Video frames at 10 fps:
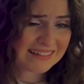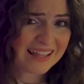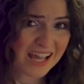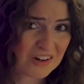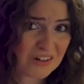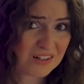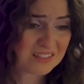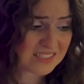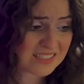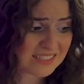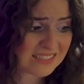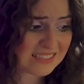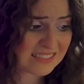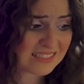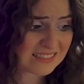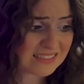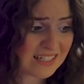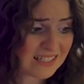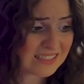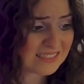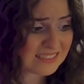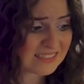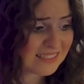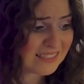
that hurts. It does.